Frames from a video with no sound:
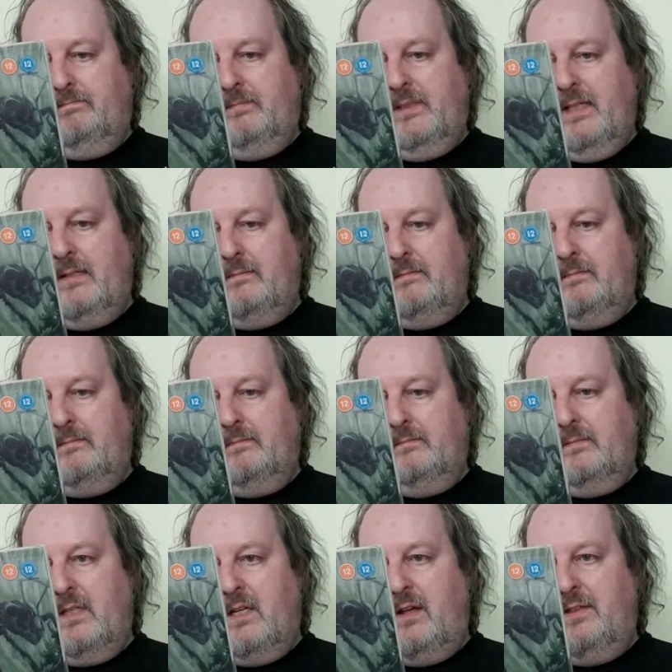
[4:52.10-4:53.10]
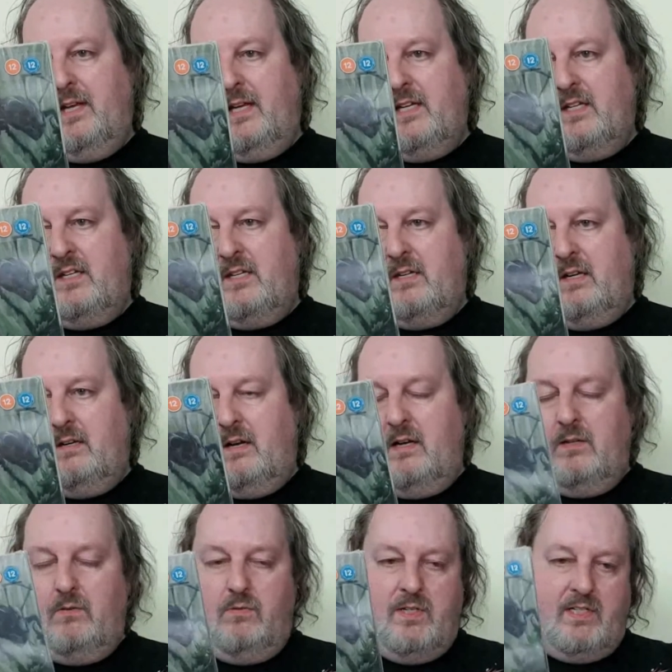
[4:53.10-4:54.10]
yeah. I think it's I
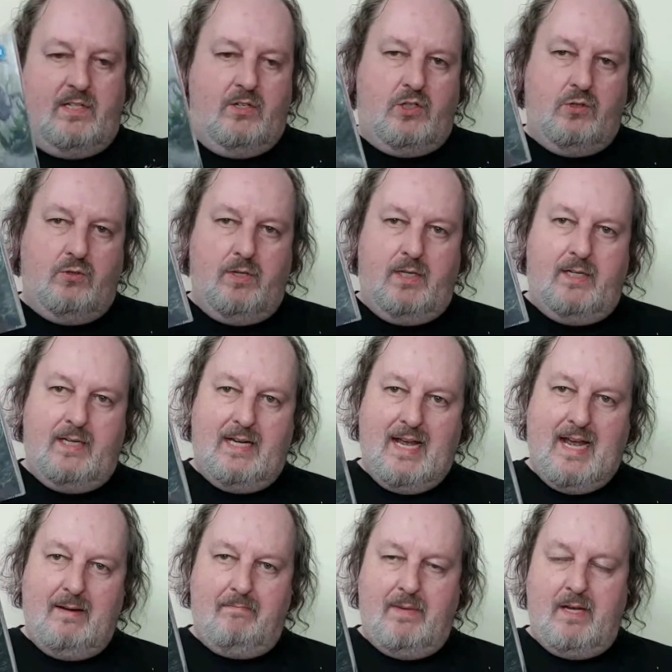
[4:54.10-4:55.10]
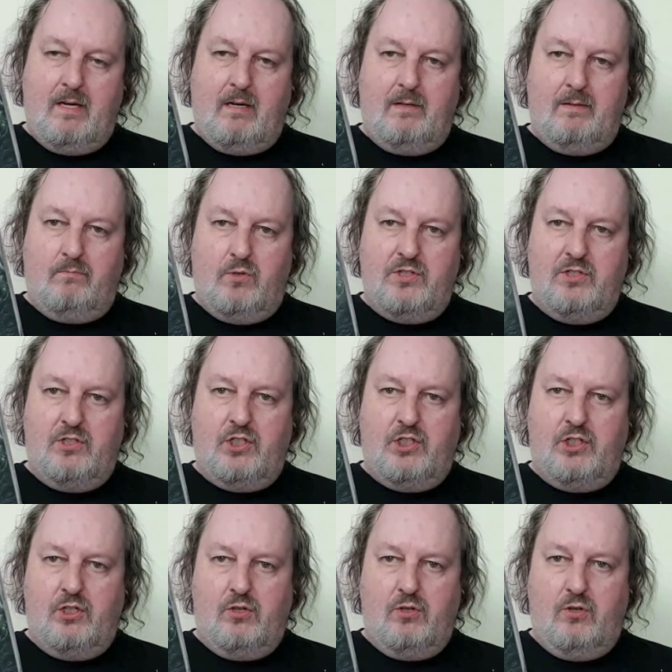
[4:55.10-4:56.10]
always enjoyed Ant-Man. I wasn't
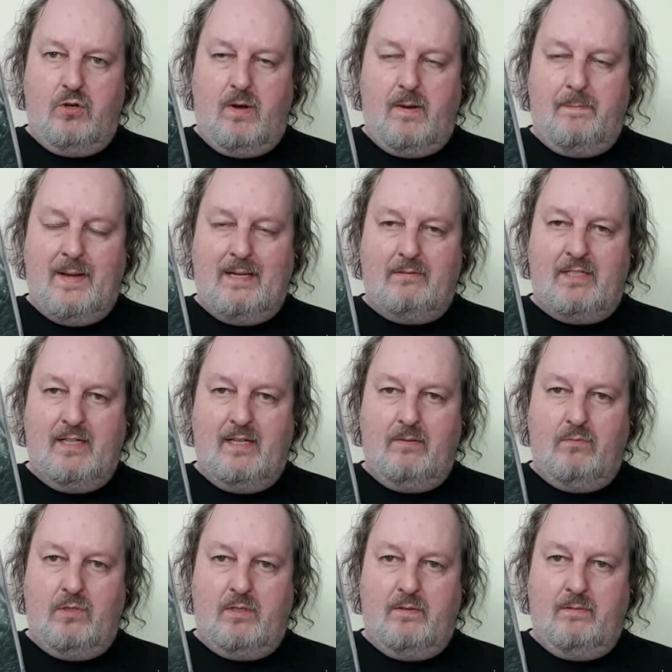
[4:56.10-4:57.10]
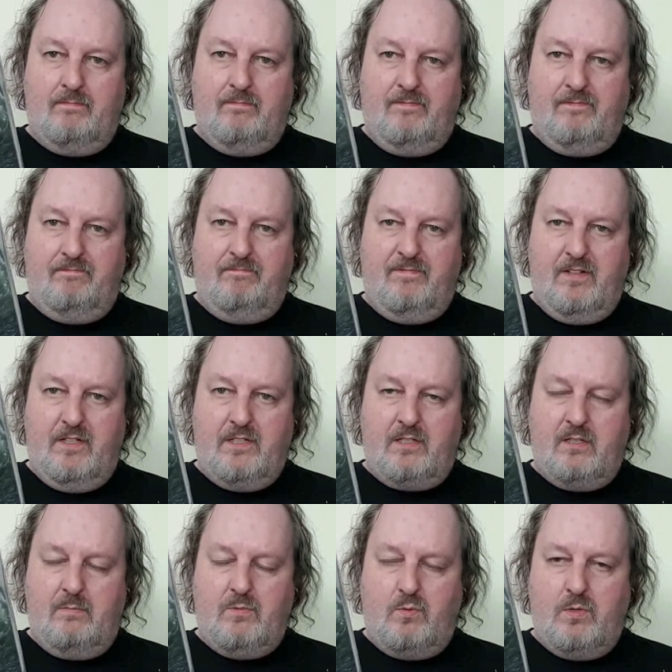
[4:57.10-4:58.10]
sure about it when I first
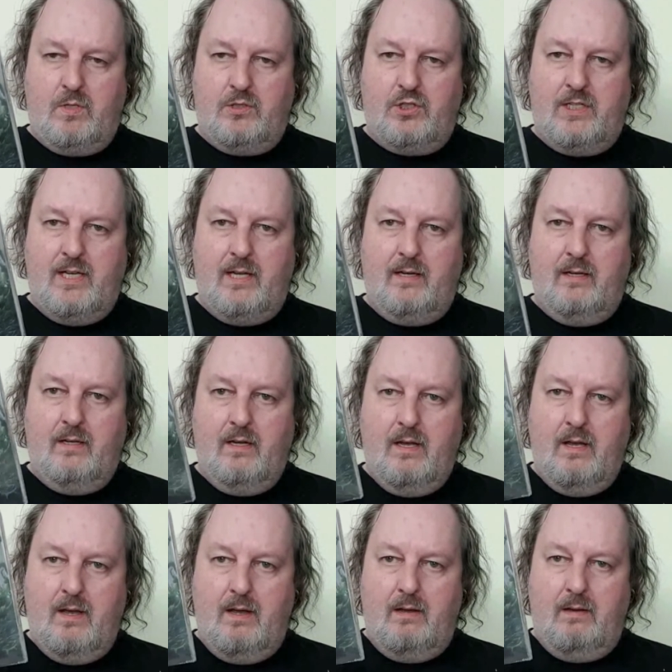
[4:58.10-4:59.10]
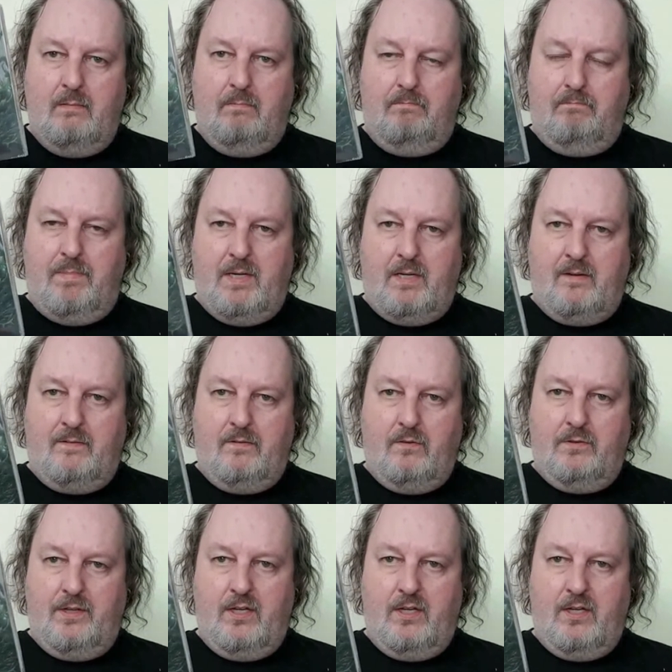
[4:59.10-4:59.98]
time I watched it, but I thought